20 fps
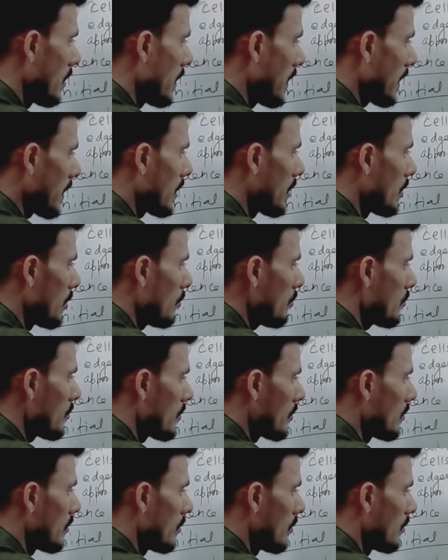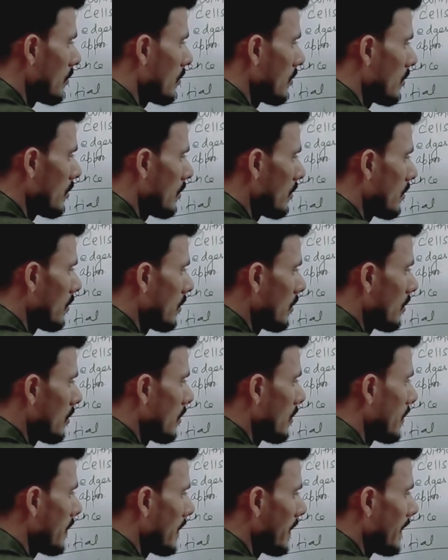Acute
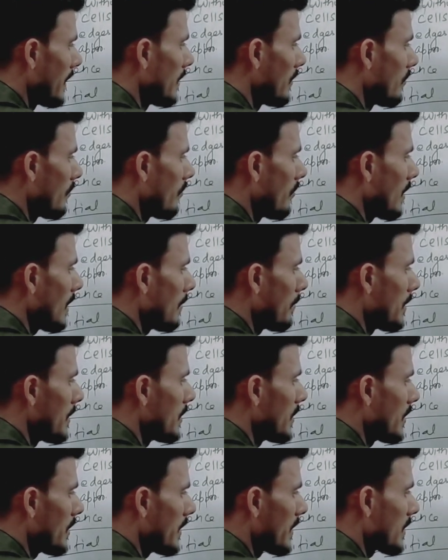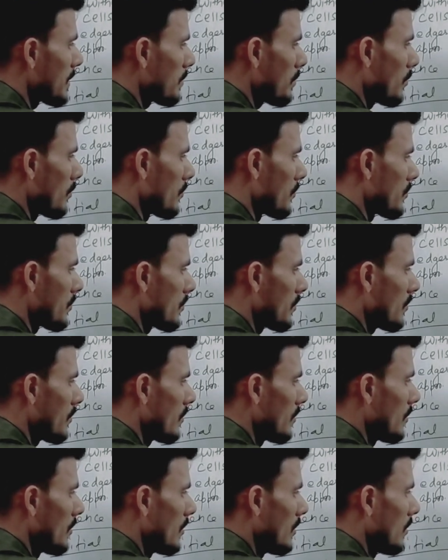inflammatory response.
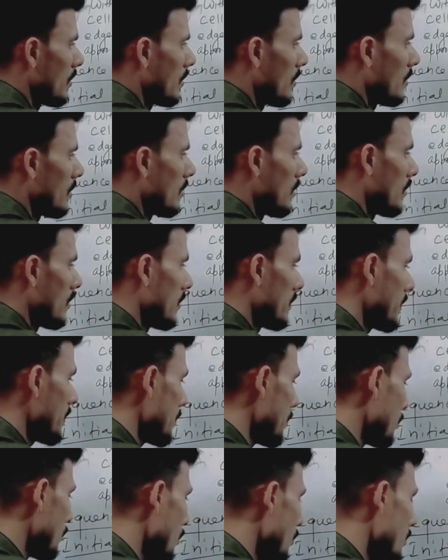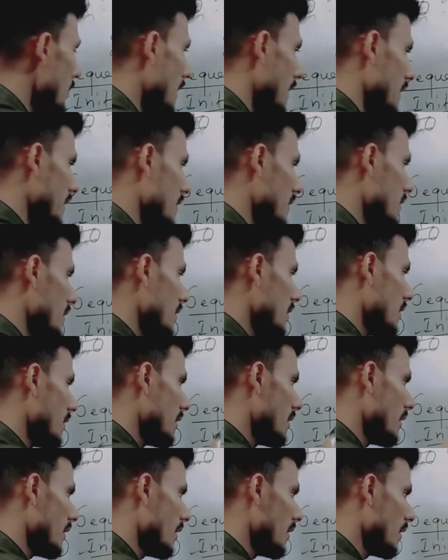See, you know that
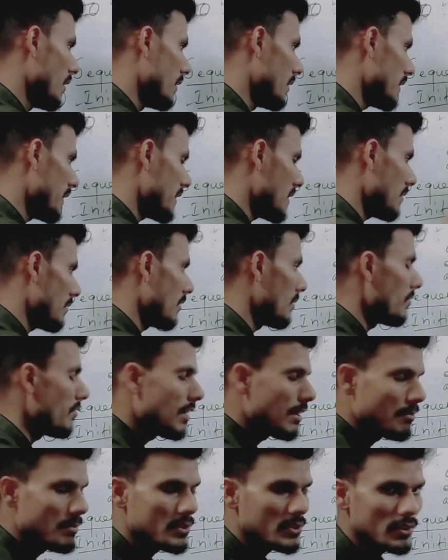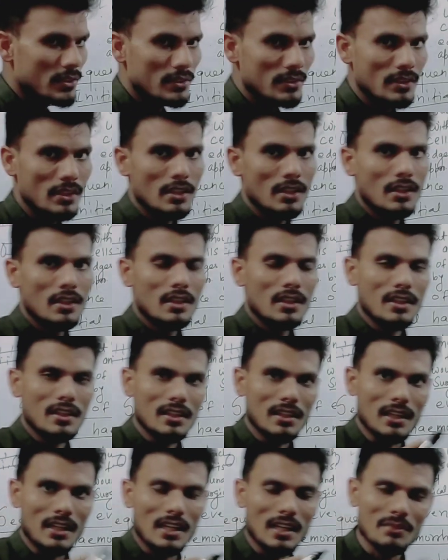in case of inflammation,
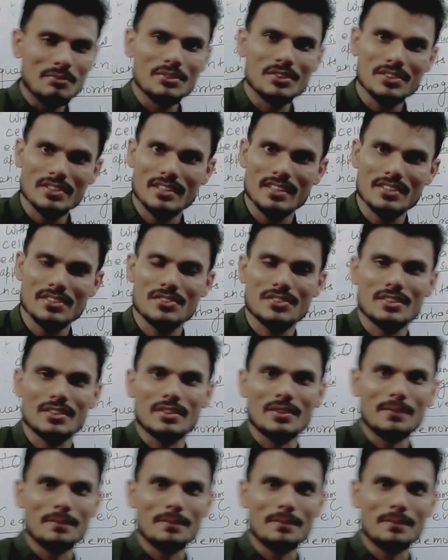I have discussed